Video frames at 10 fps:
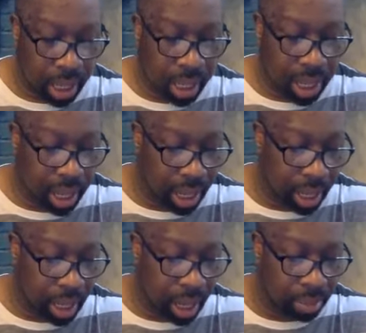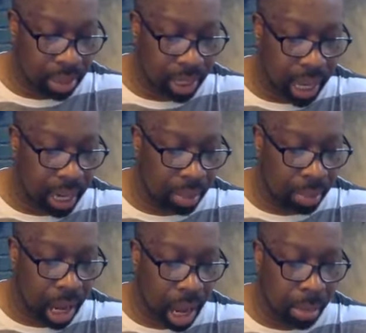king of Salem,
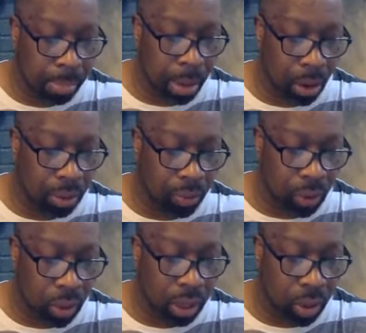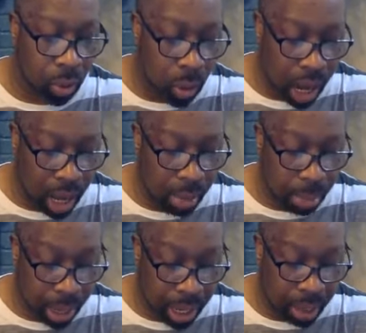brought forth wine,
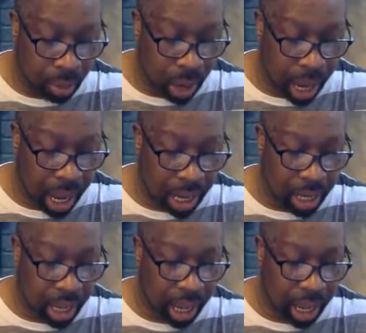bread and wine,